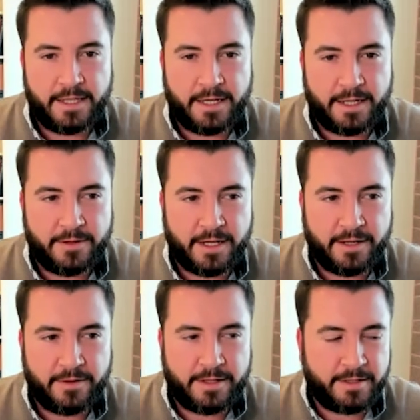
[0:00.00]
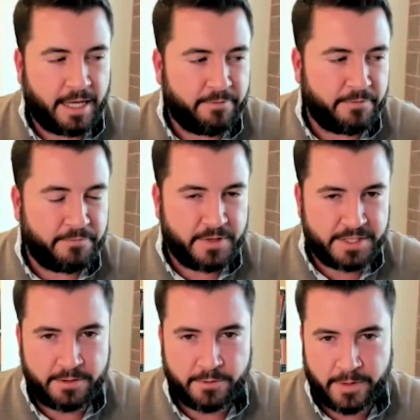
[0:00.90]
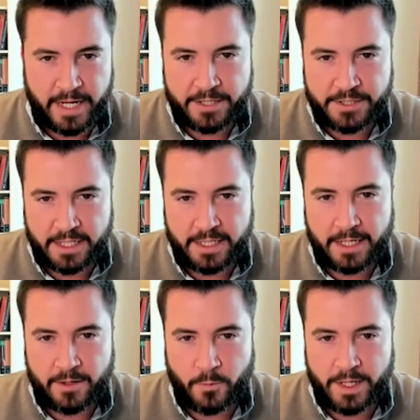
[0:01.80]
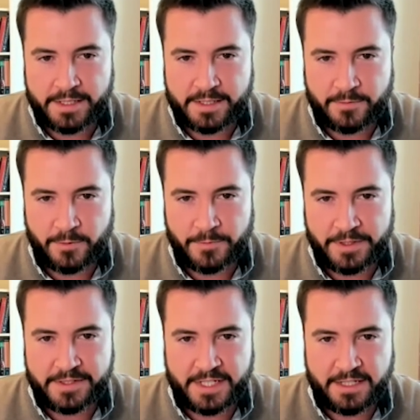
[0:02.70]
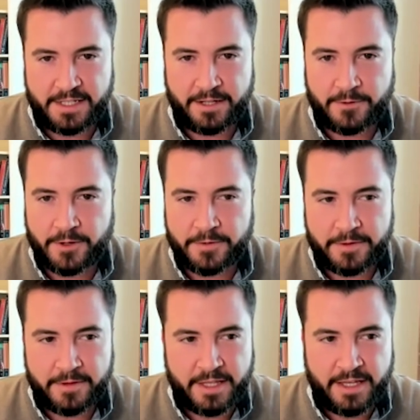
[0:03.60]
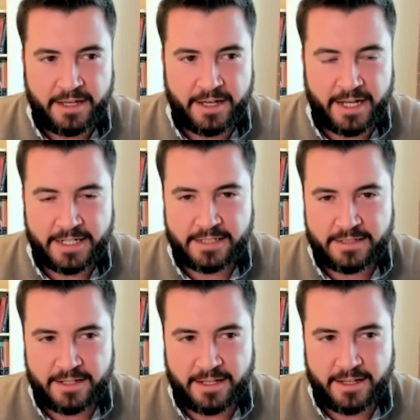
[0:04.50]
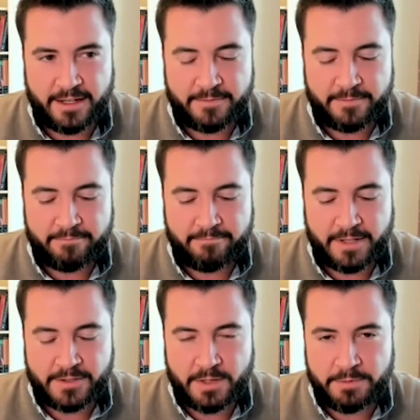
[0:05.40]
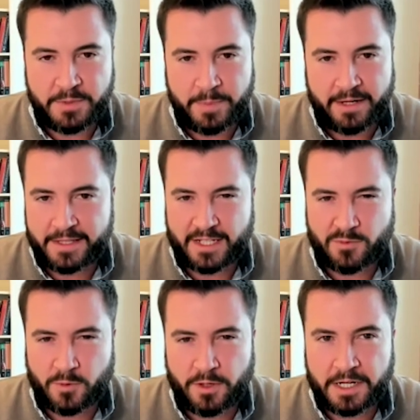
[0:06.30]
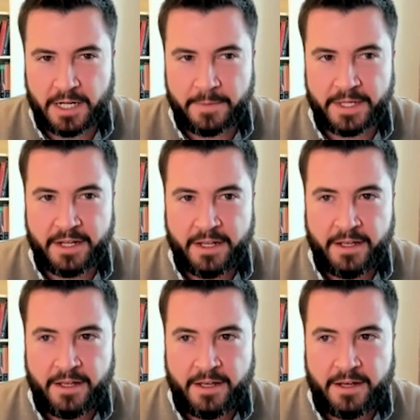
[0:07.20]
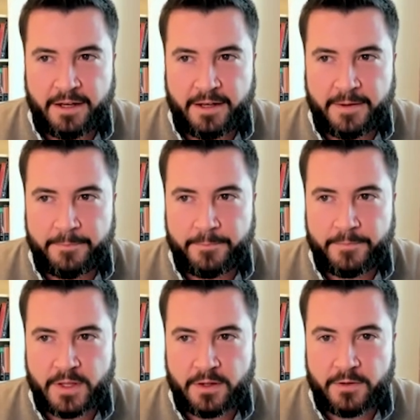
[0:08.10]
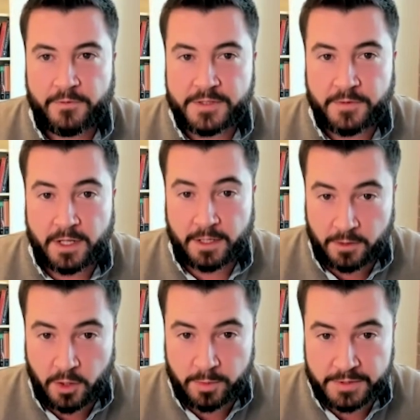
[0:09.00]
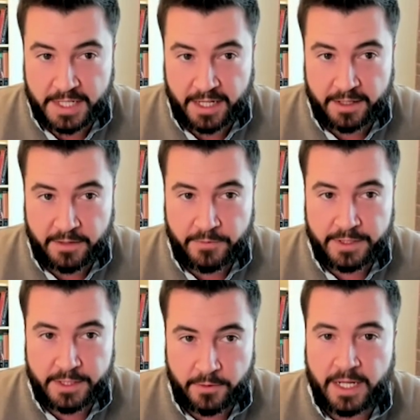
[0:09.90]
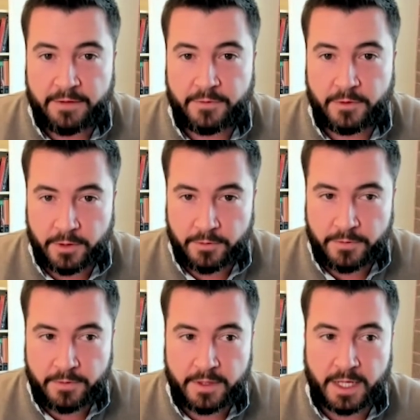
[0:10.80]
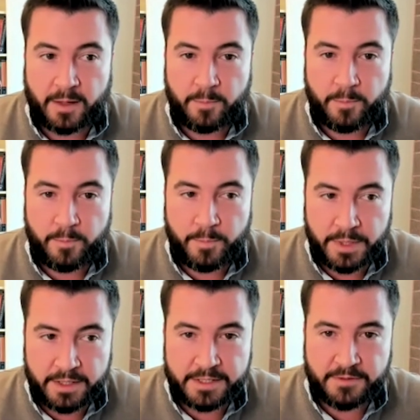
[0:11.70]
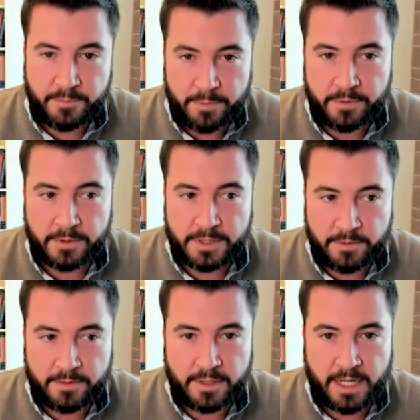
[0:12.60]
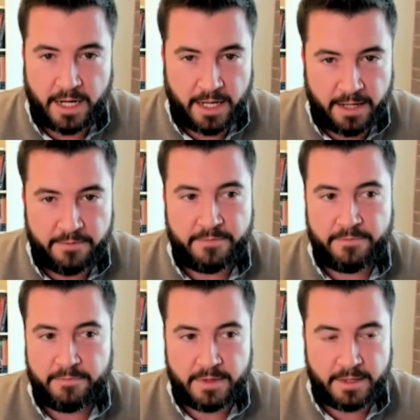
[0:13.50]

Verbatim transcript: I think I, I have a physical reaction. I think I winced when, when you said degrowth. I just, uh, there's so much about it that's wrong. I mean, um, first of all, on a global scale, if we don't have growth, like billions of people don't have